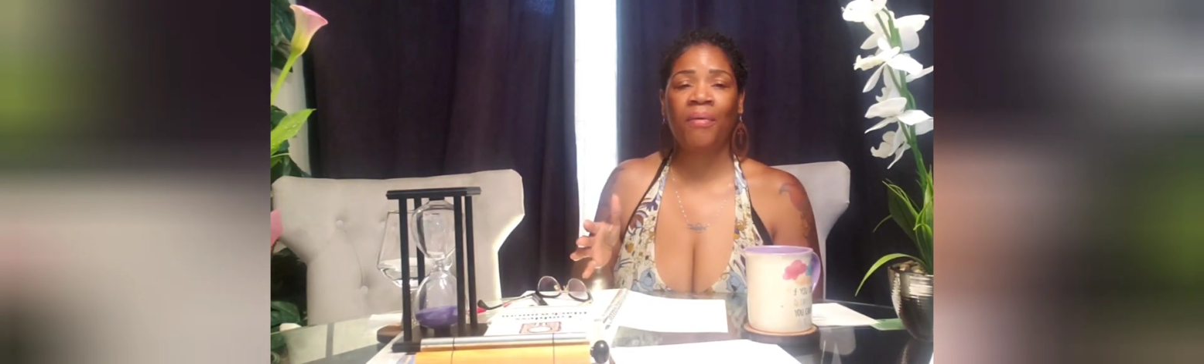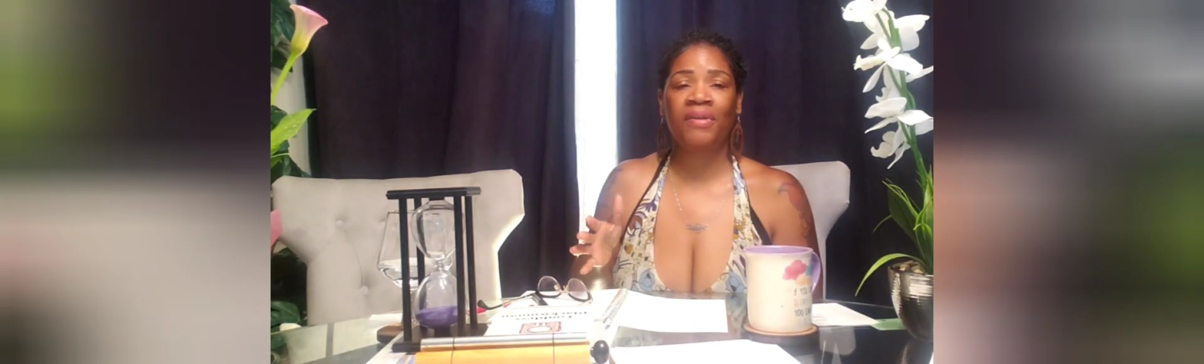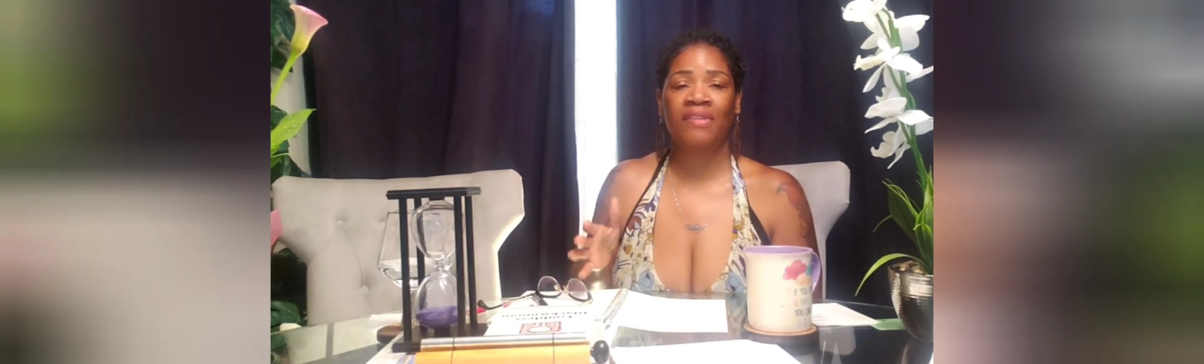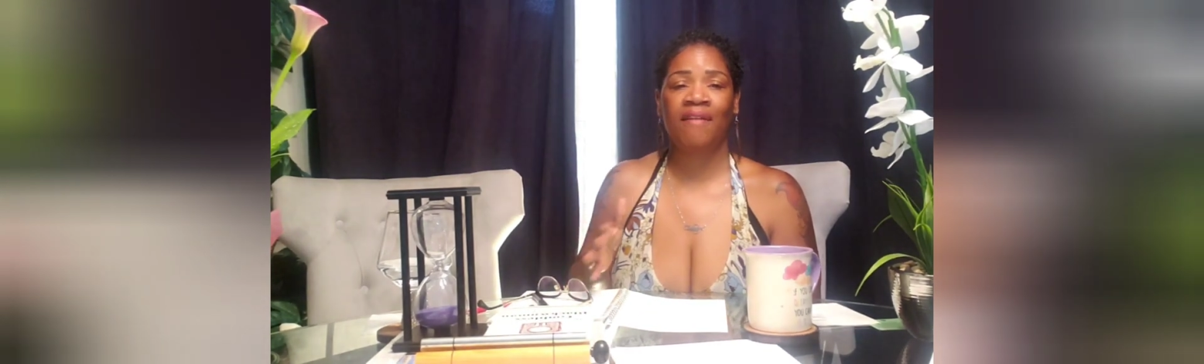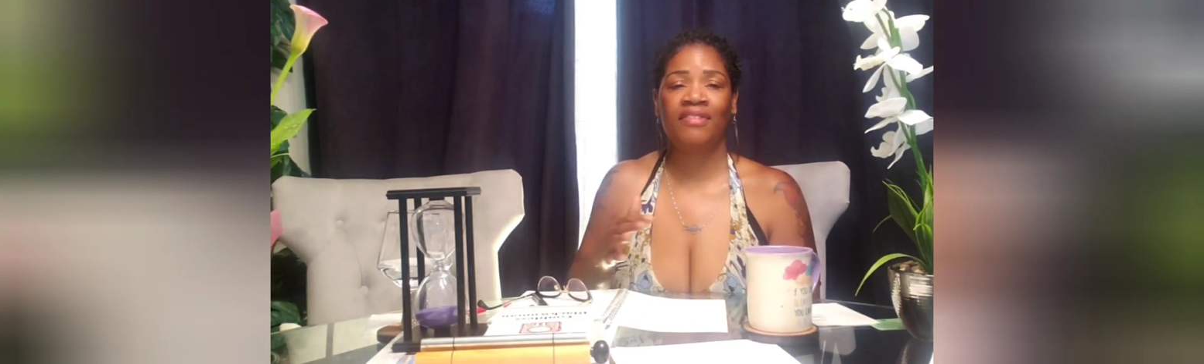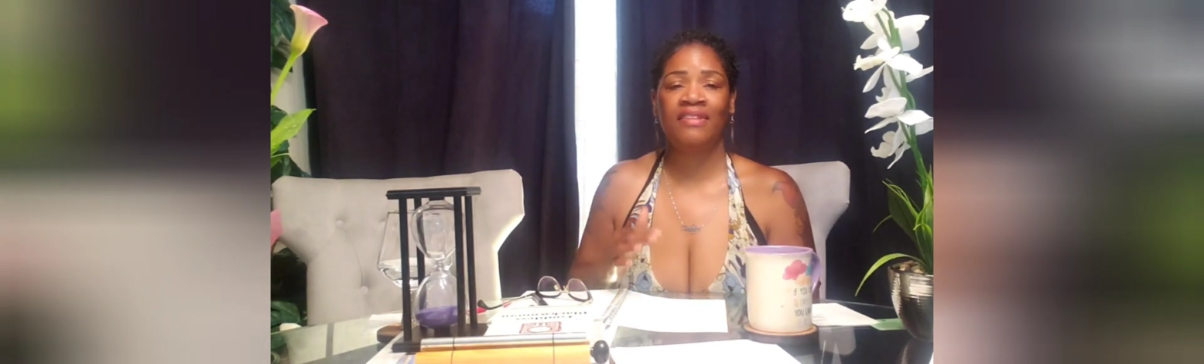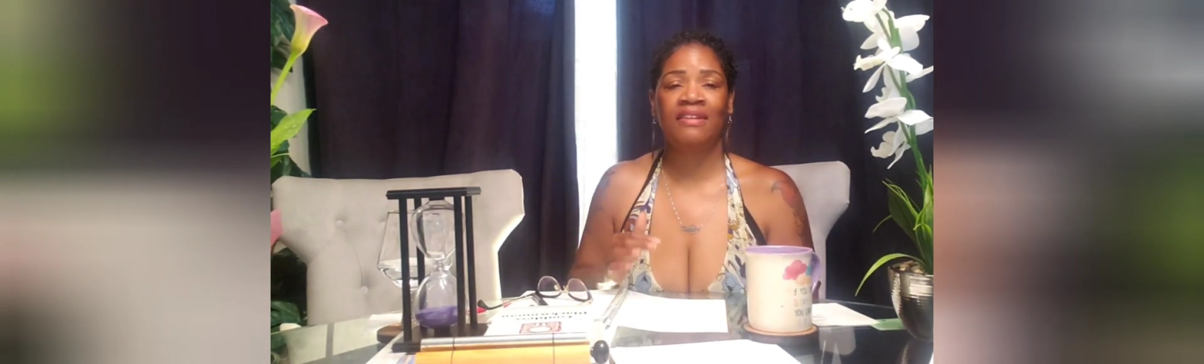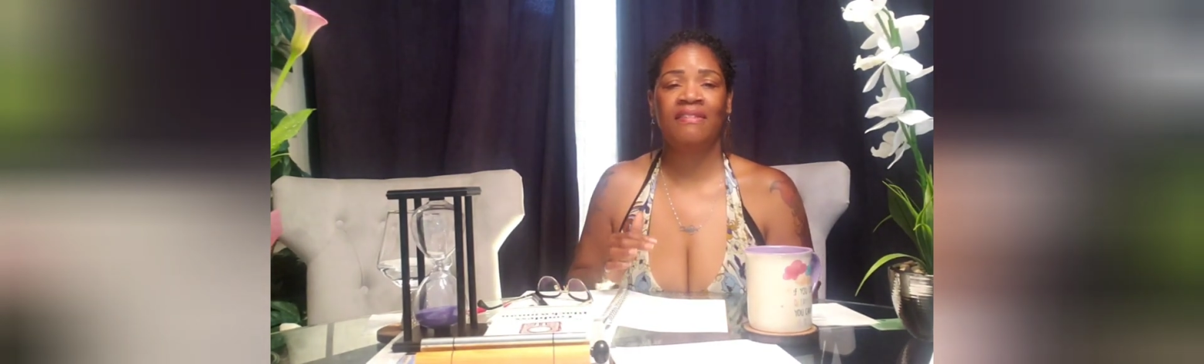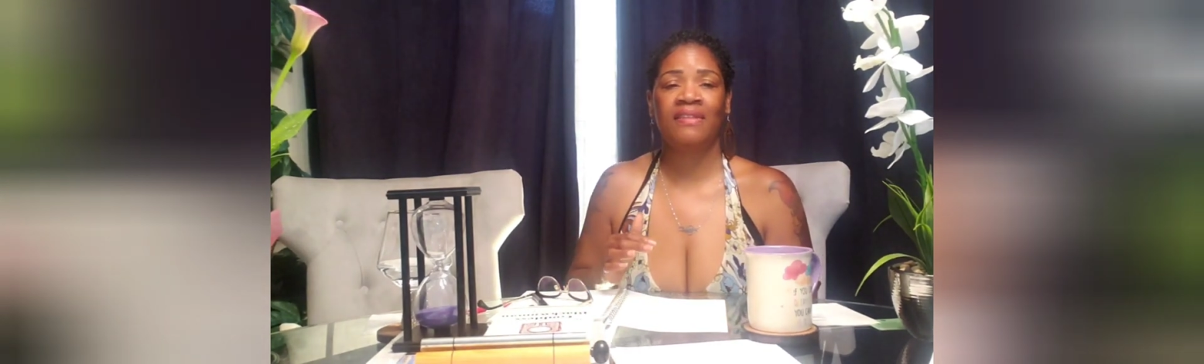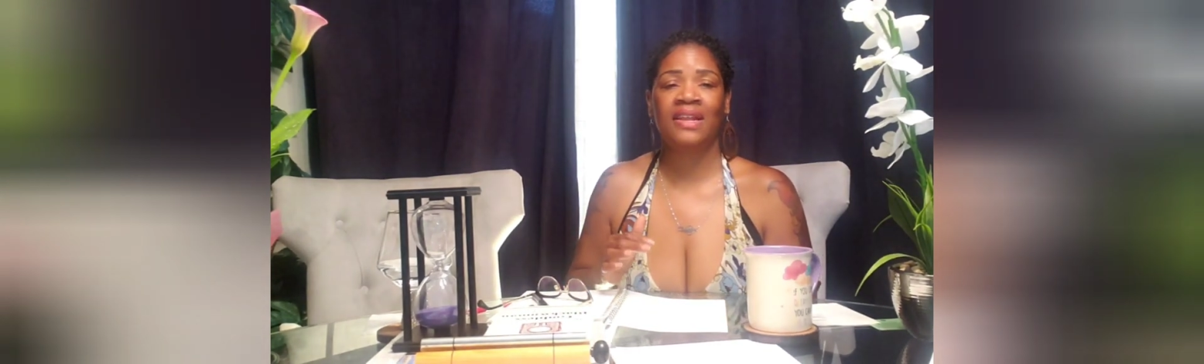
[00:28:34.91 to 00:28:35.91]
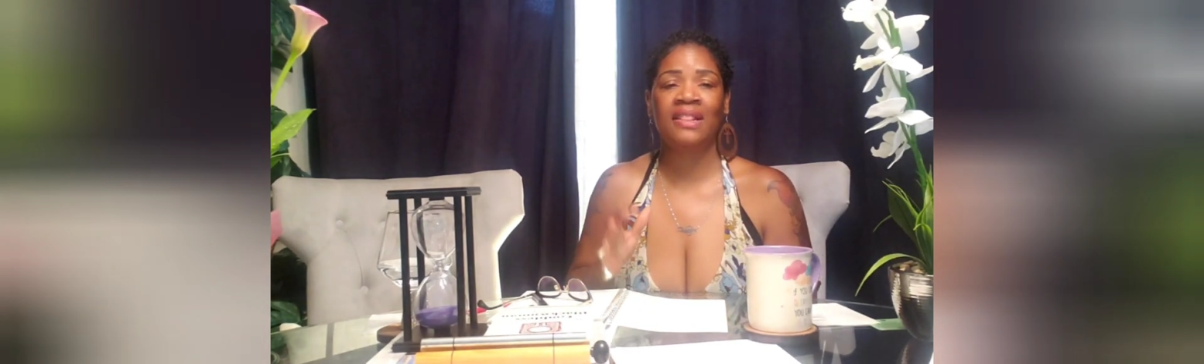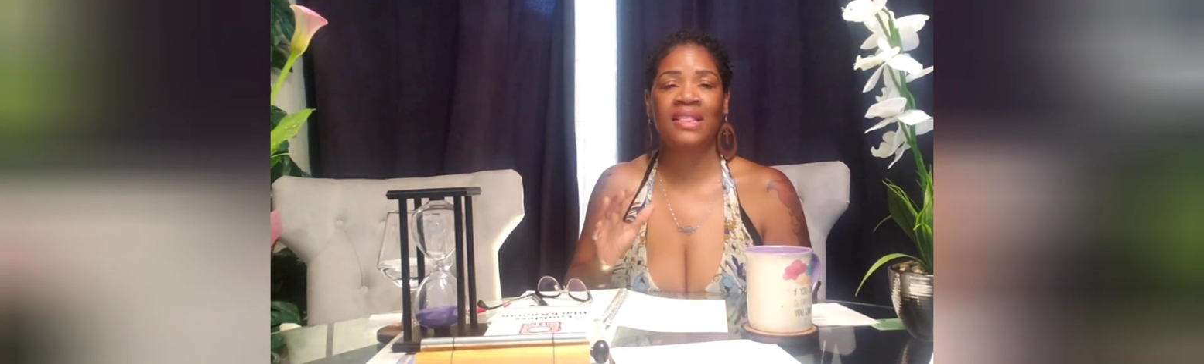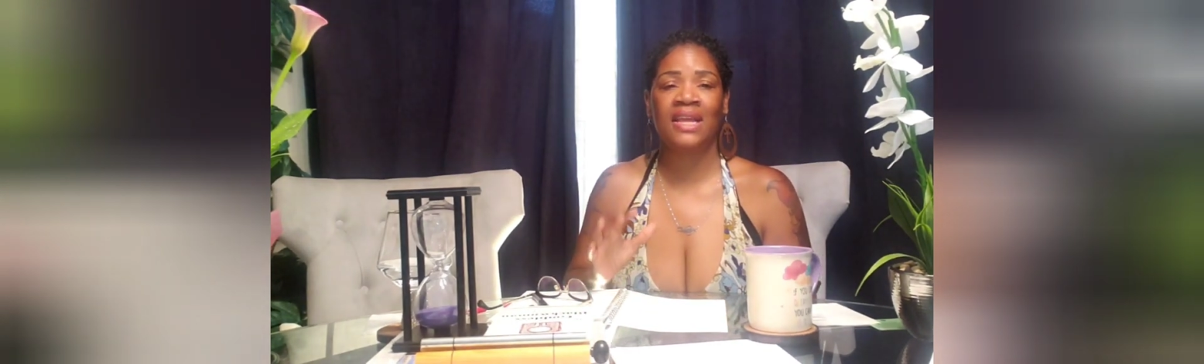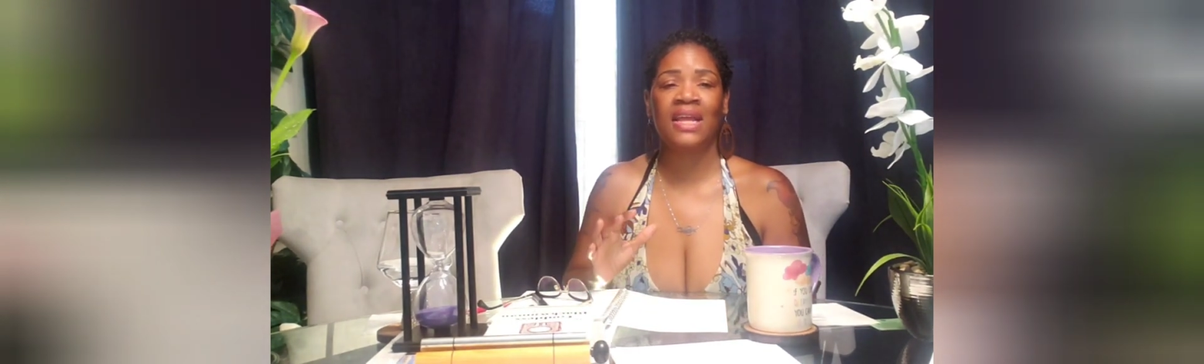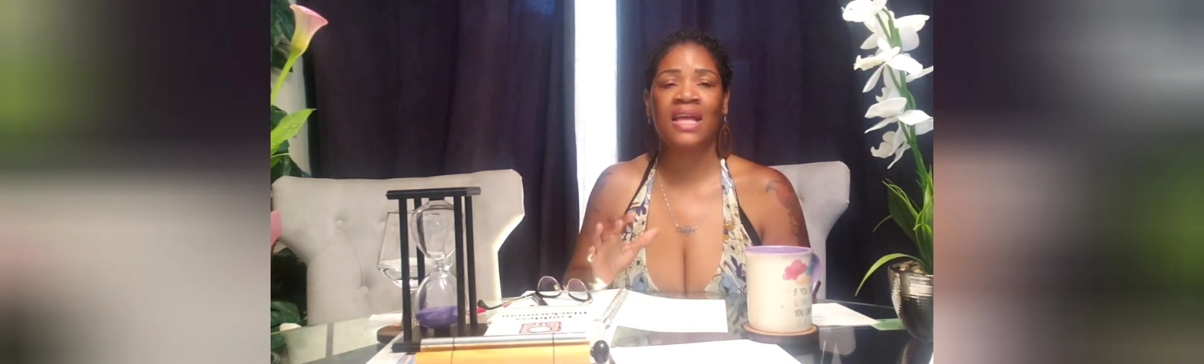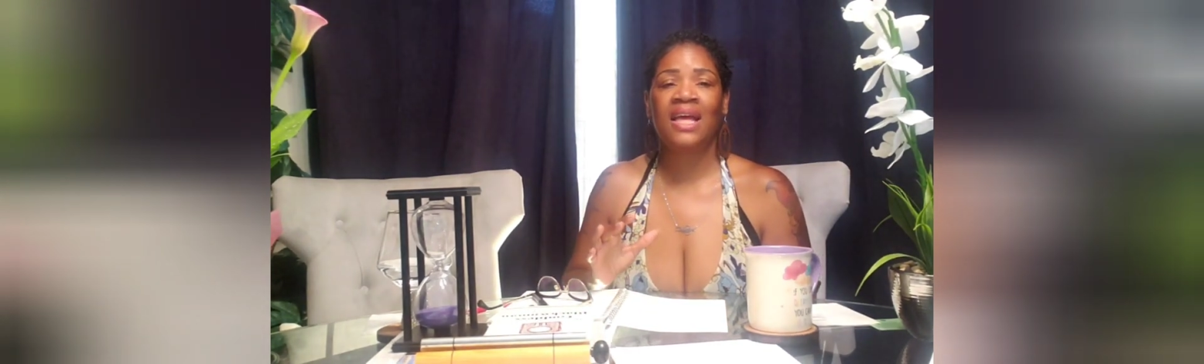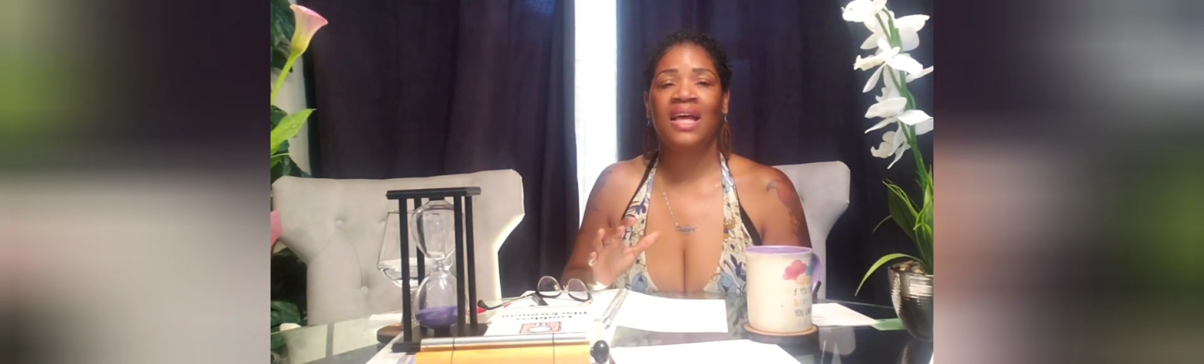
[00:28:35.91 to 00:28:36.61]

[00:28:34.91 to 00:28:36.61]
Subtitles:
always have a tendency to think